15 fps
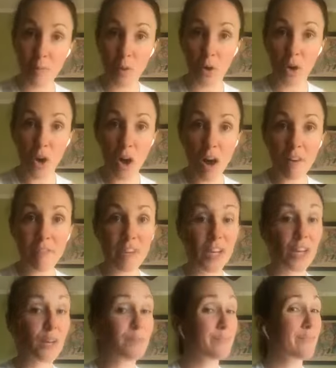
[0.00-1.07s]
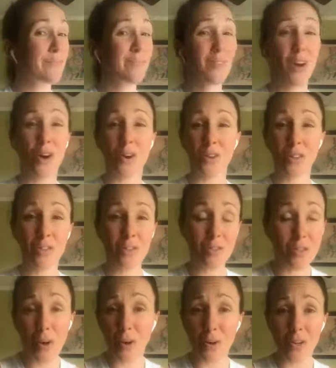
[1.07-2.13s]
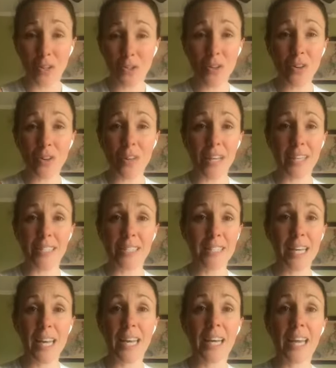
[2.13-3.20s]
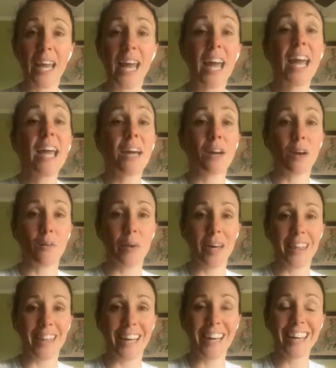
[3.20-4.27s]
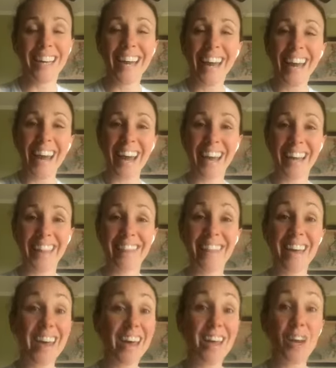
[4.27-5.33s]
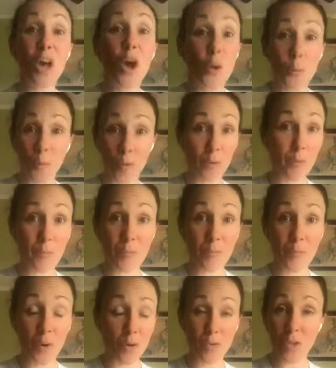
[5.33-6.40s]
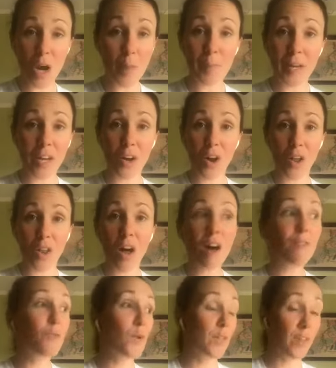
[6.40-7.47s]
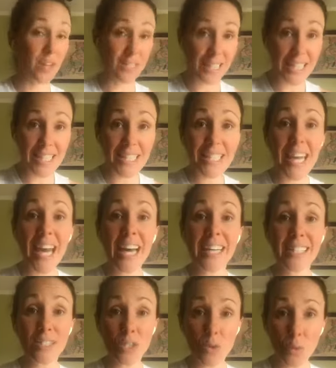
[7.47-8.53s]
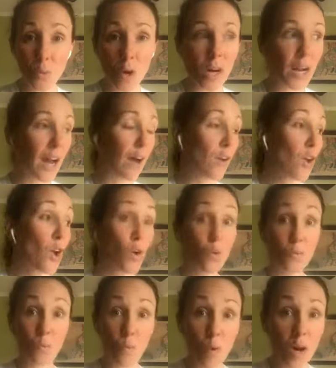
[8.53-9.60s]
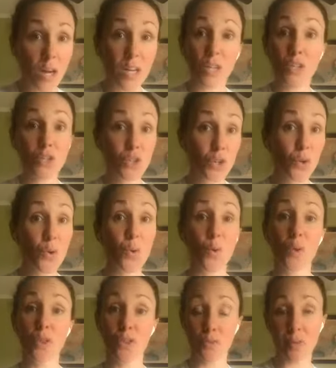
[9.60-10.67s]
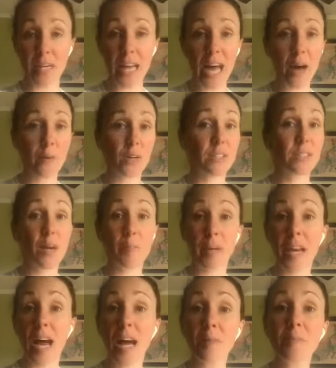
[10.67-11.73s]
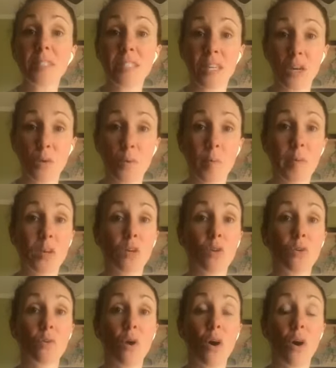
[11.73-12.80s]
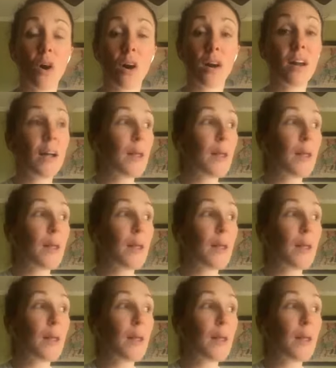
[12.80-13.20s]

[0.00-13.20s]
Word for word: more coffee, our our adrenal glands can't hang with it and then we're we're topping it all off with an intense workout one, two, three hours. I mean, I'm seeing women who are